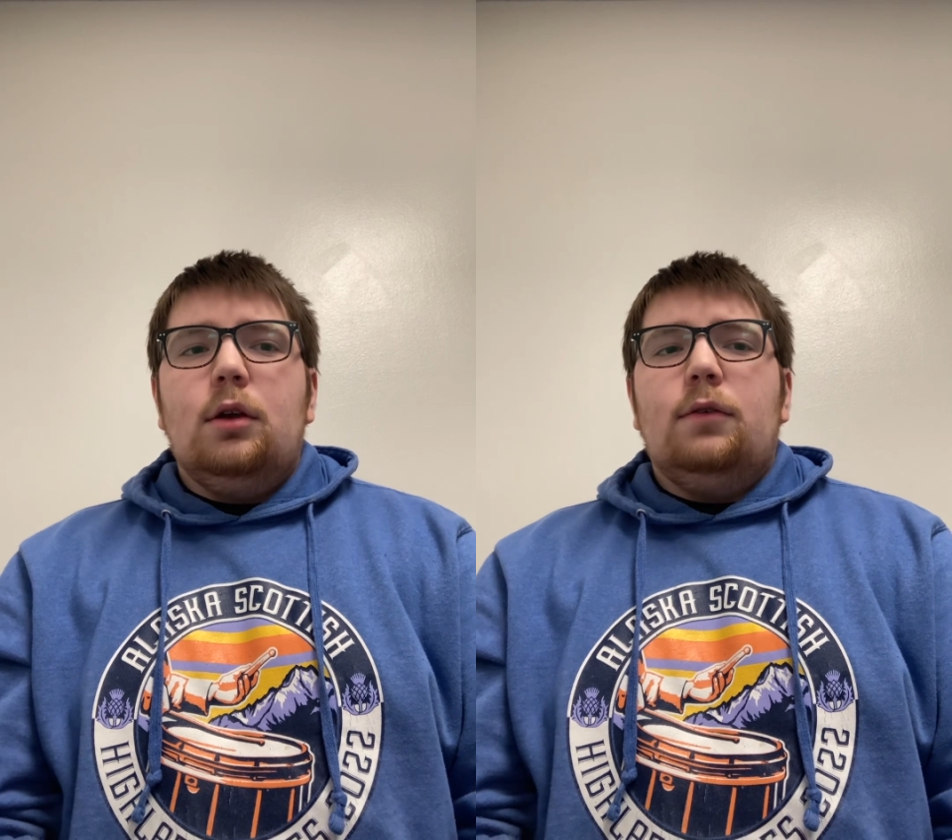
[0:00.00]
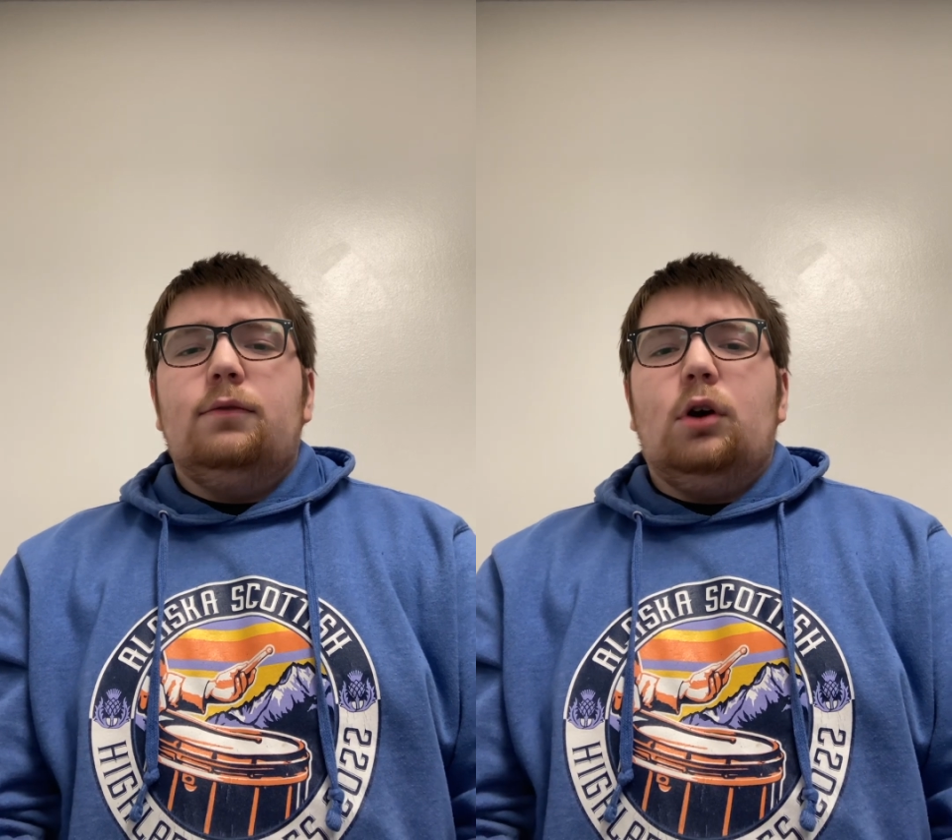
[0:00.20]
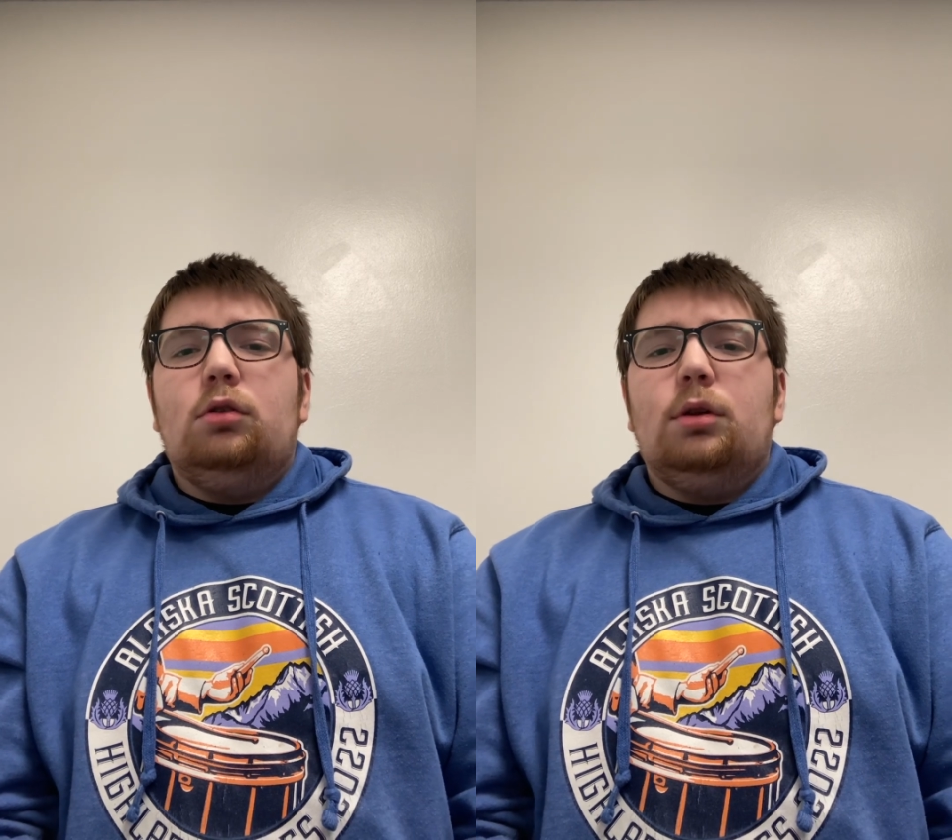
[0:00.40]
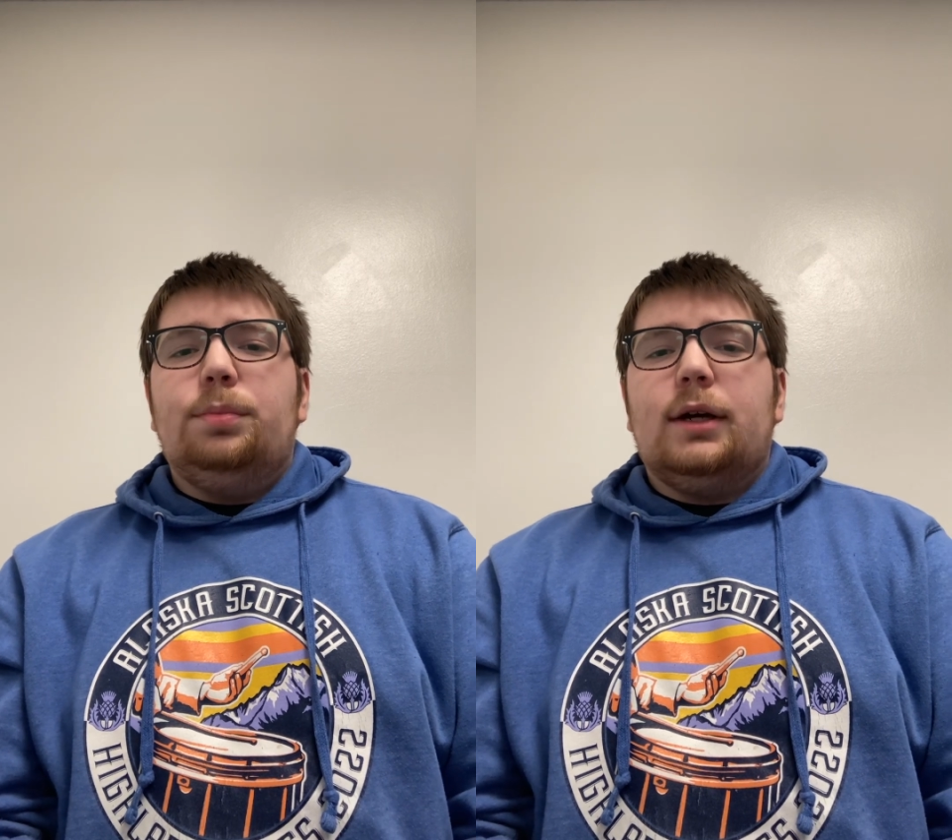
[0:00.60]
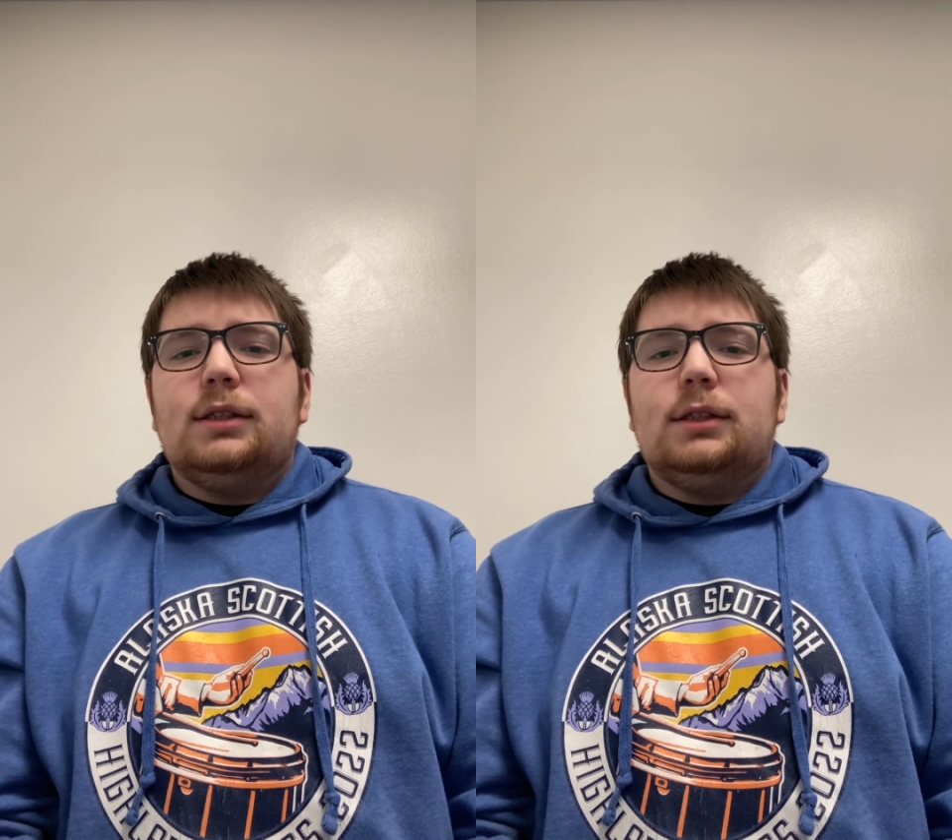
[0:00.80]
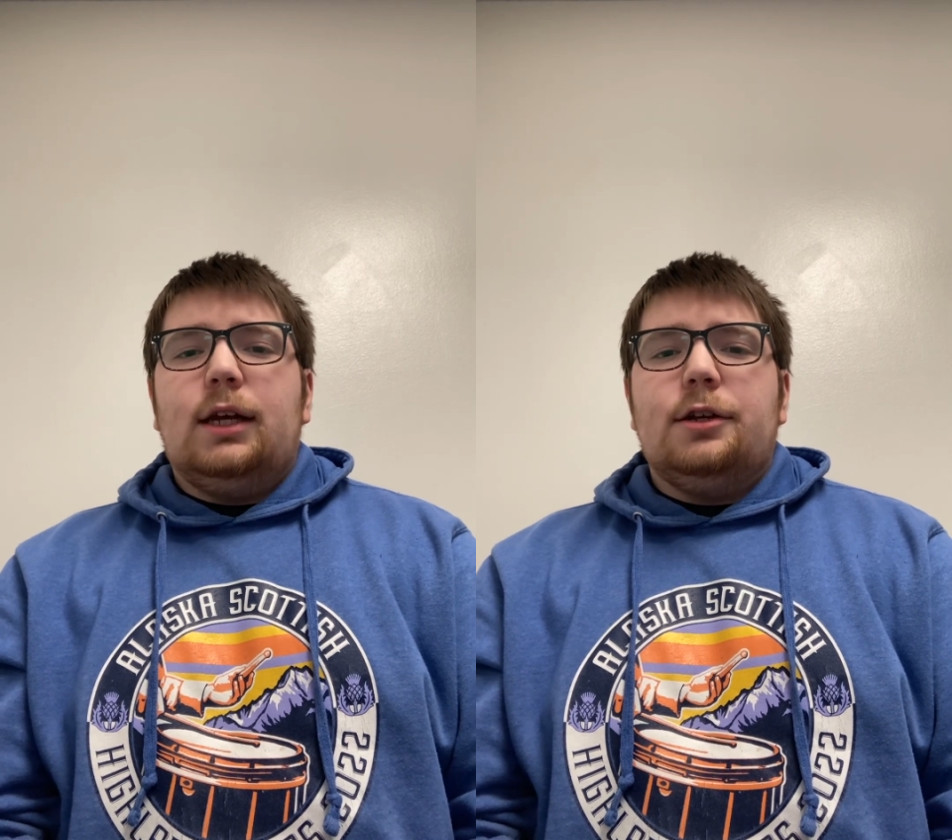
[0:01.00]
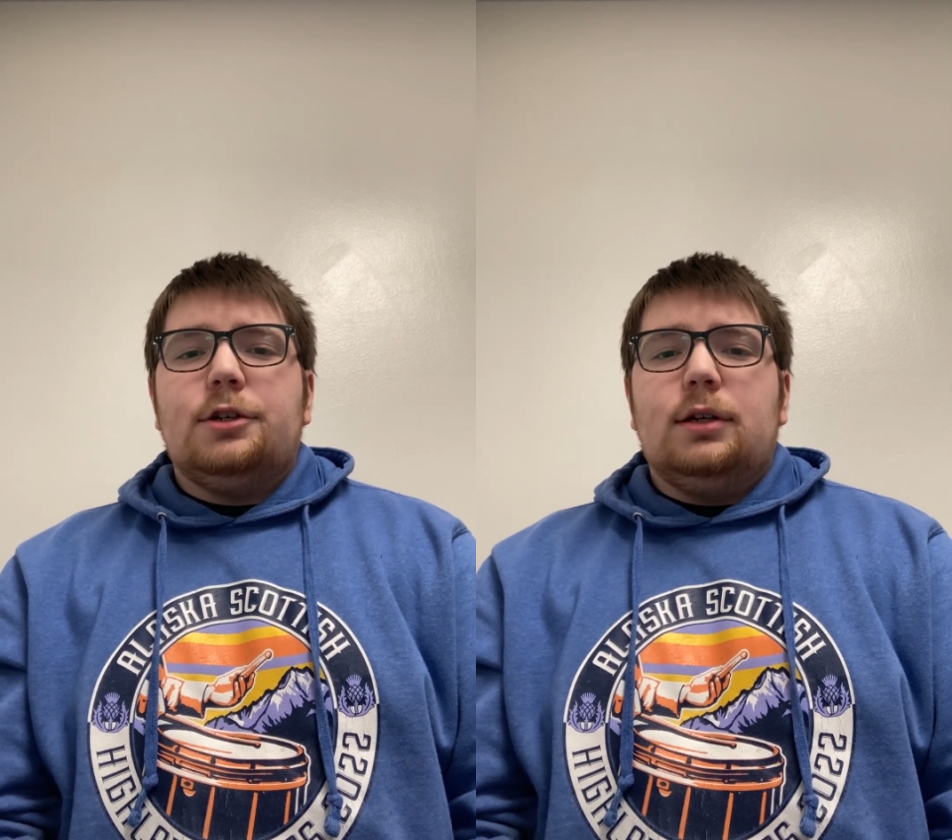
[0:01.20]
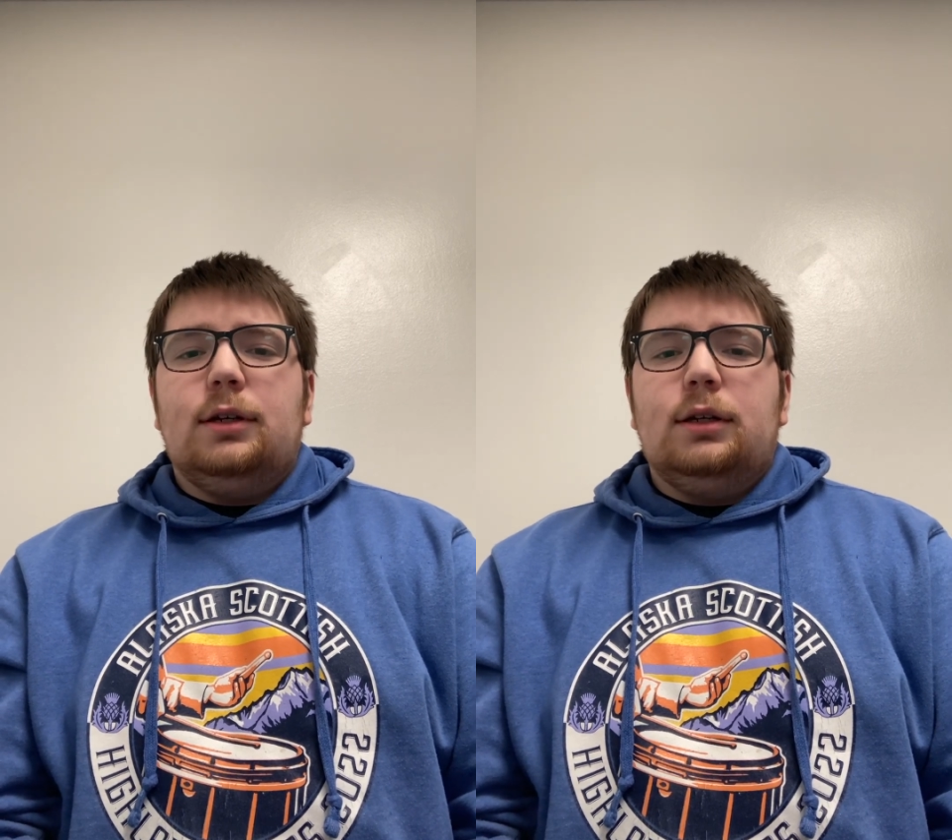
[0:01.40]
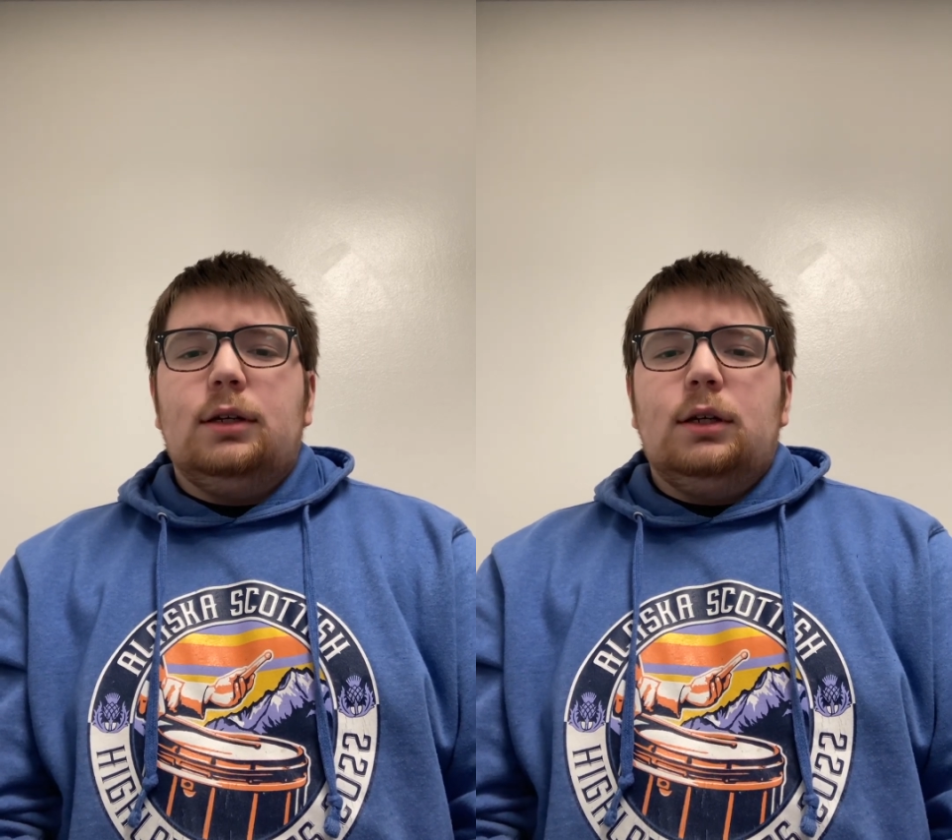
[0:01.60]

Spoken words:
vocal presentation.